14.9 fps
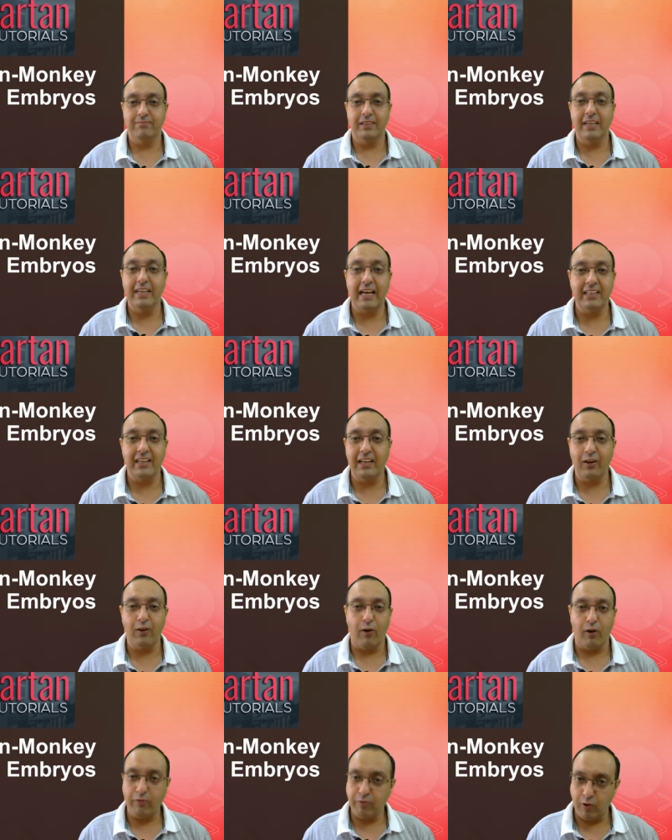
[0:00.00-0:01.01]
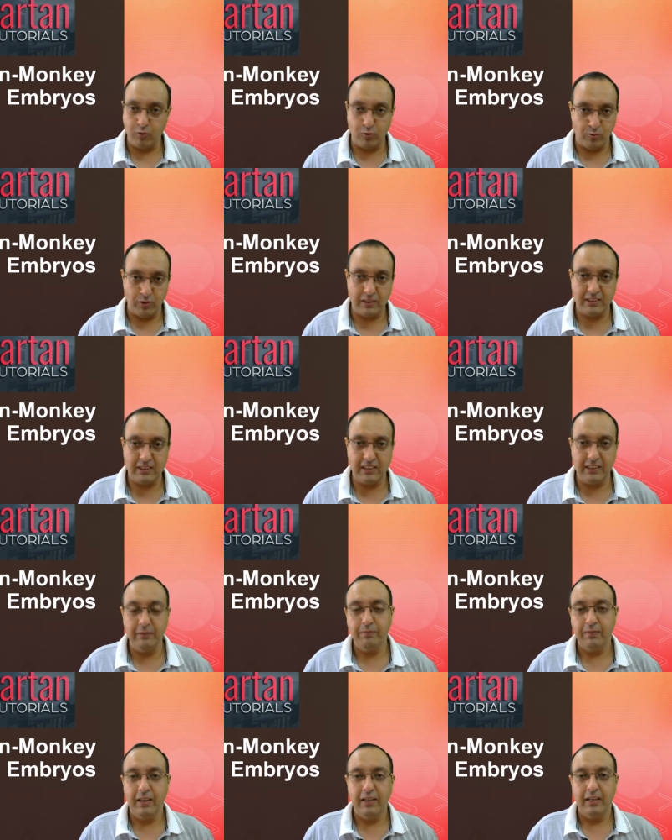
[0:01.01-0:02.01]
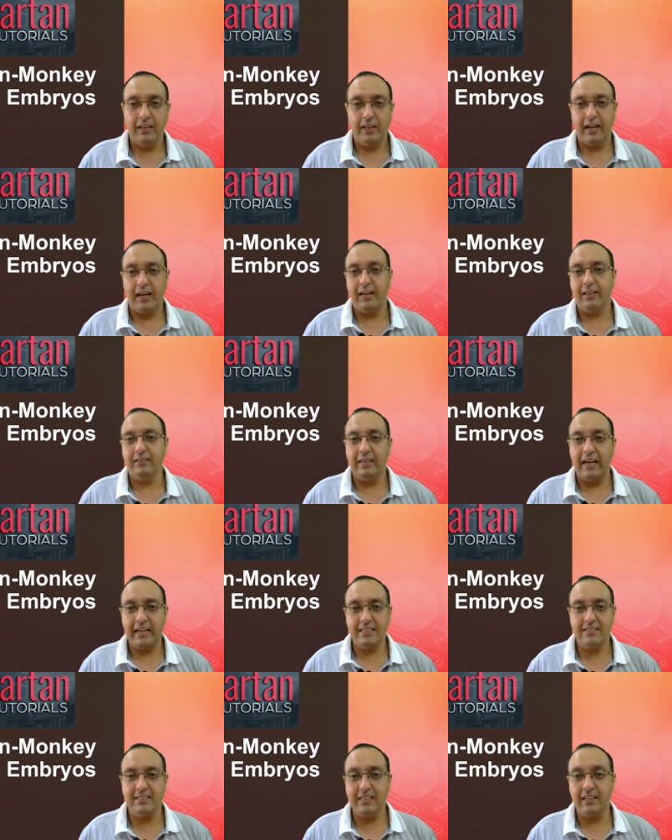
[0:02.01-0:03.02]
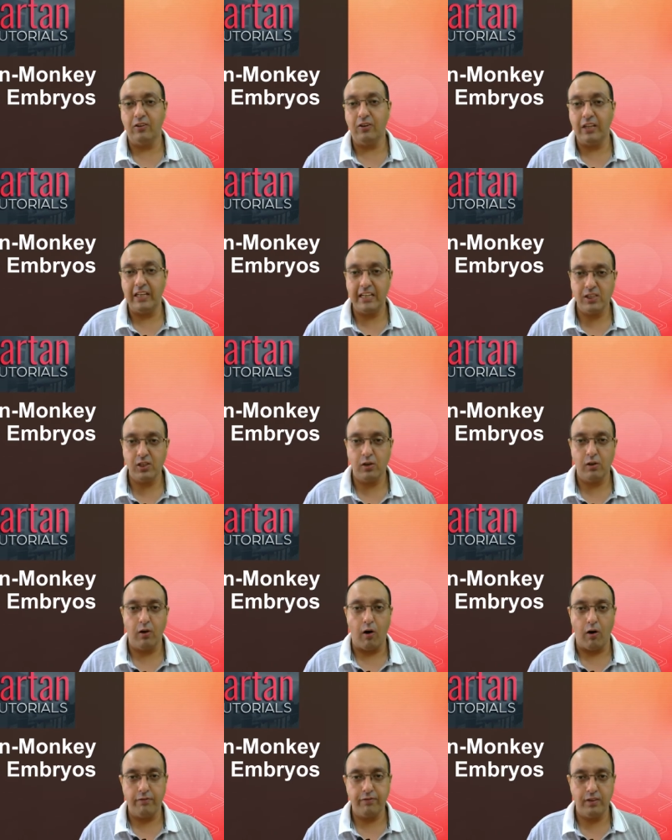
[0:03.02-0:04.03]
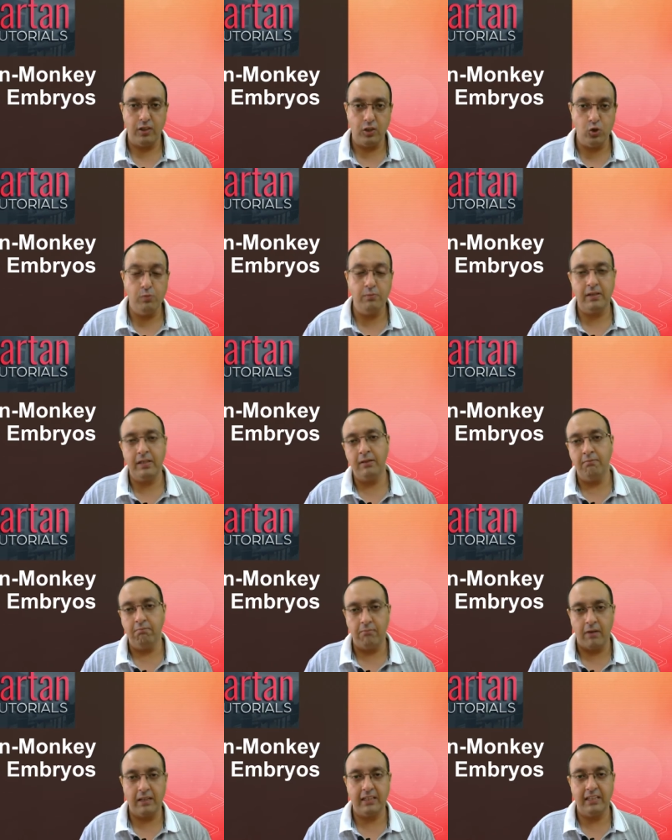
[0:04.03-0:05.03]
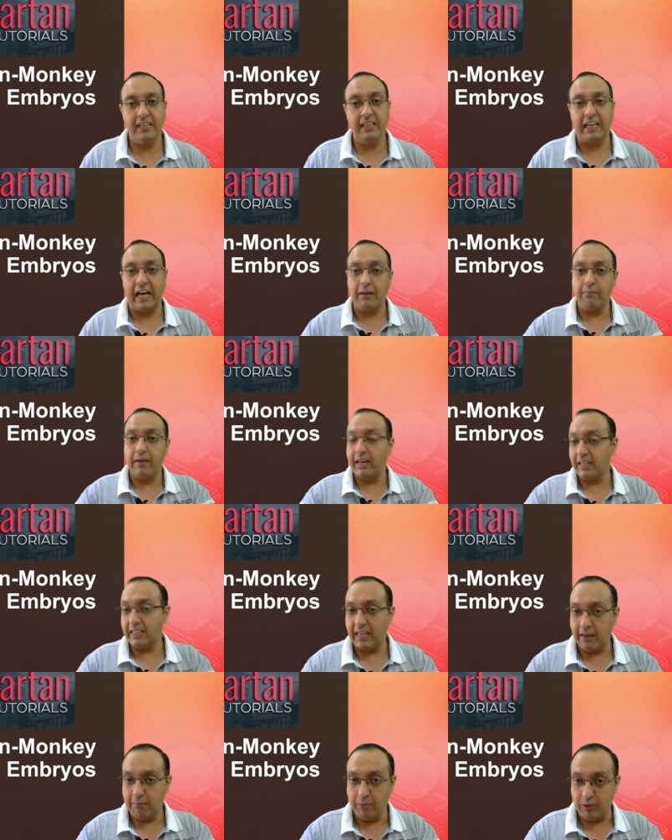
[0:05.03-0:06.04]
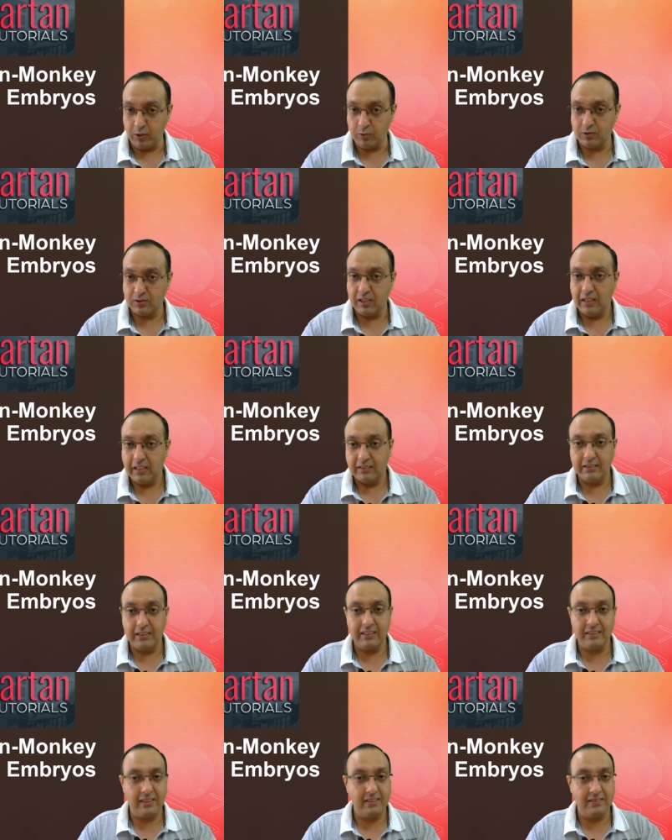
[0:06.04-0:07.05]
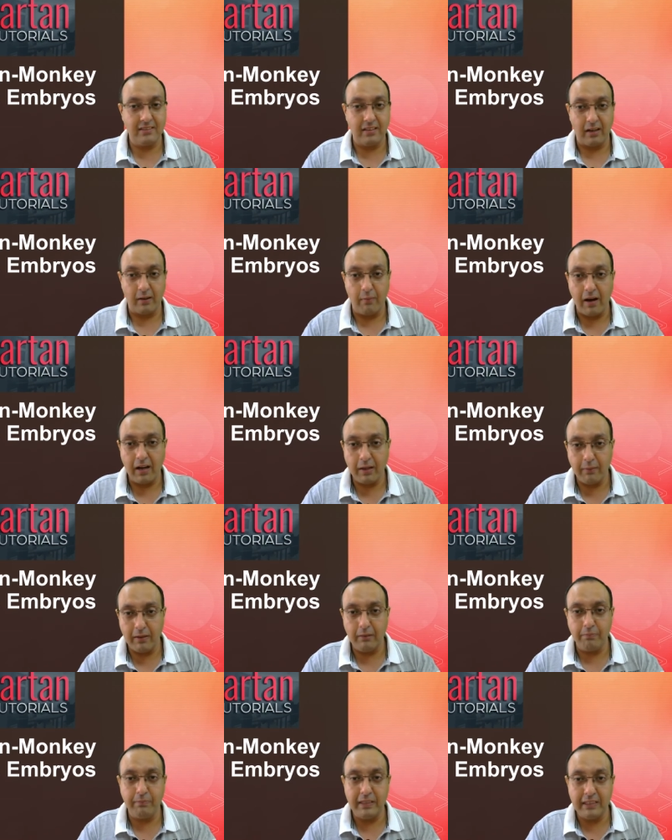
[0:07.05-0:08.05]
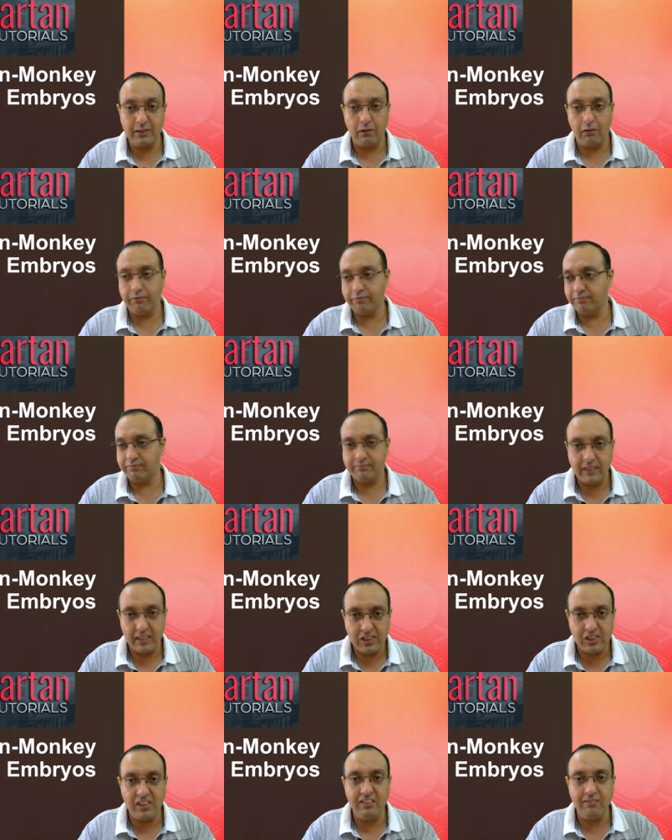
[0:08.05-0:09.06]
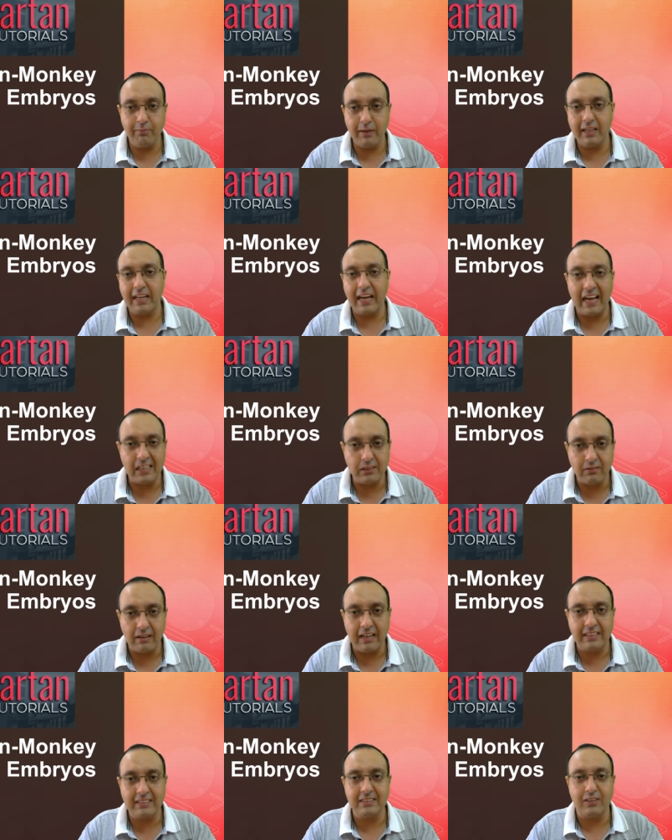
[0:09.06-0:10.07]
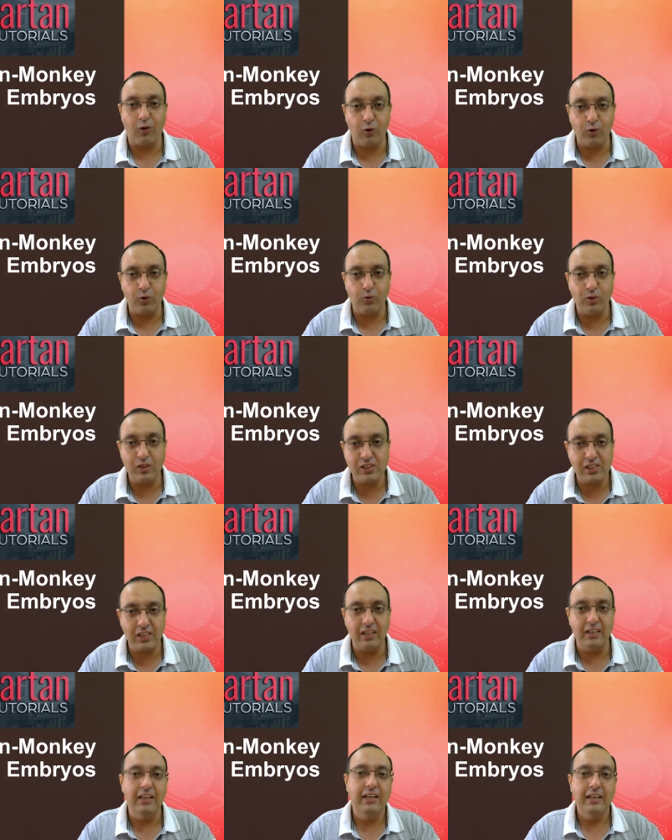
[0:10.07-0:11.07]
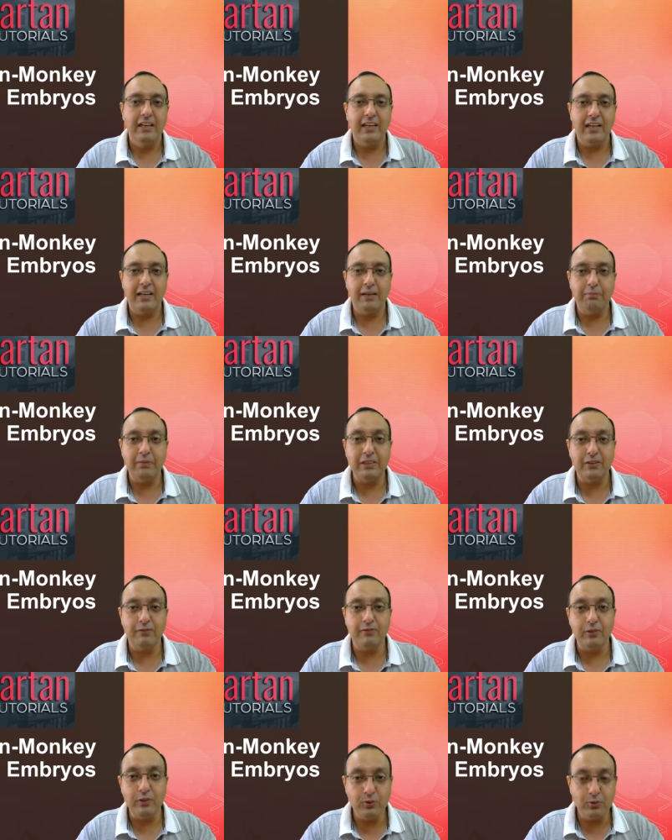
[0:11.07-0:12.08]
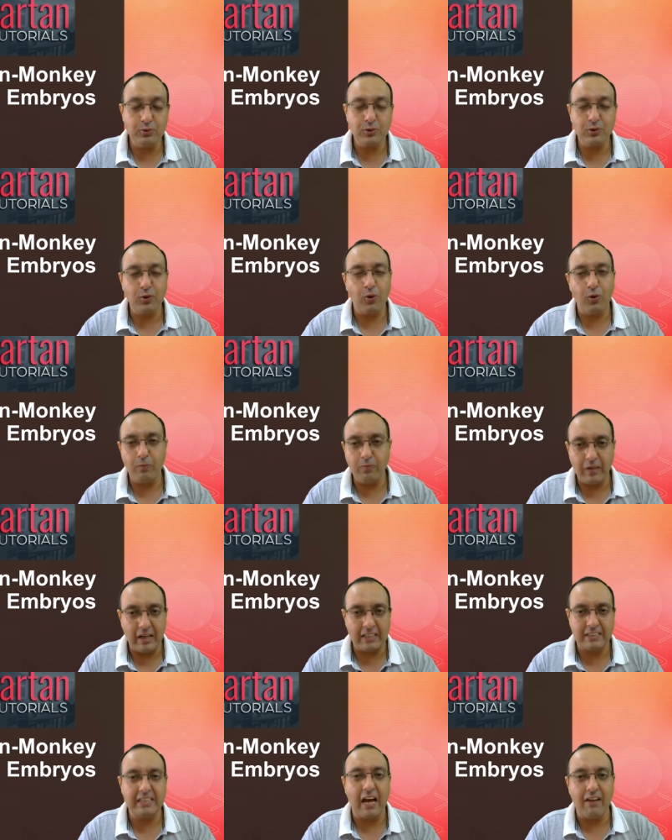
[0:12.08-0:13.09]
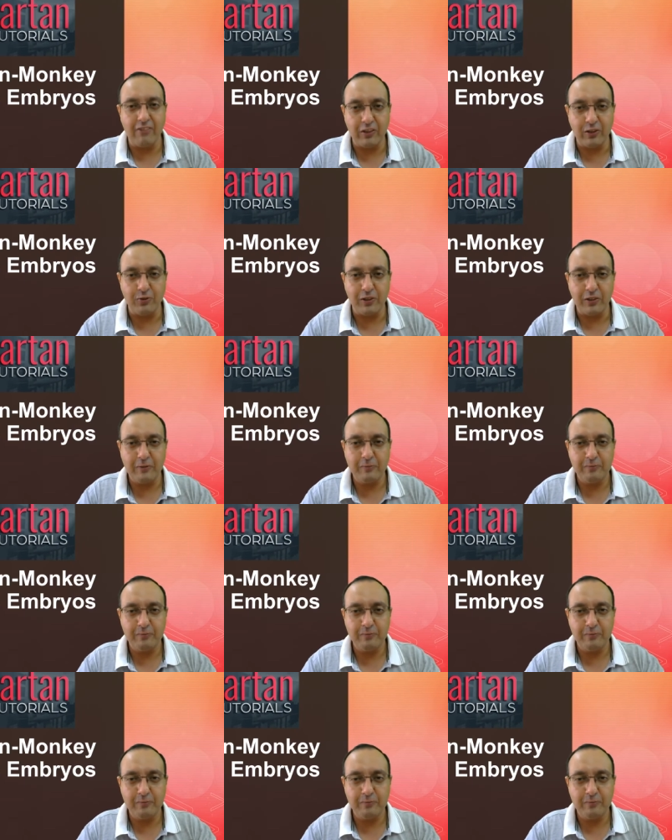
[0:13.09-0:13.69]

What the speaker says: gathering a lot of controversy, and that is the creation of human monkey chimeric embryos. This is a remarkable piece of achievement as well as a controversial piece of news, so let's dive into it.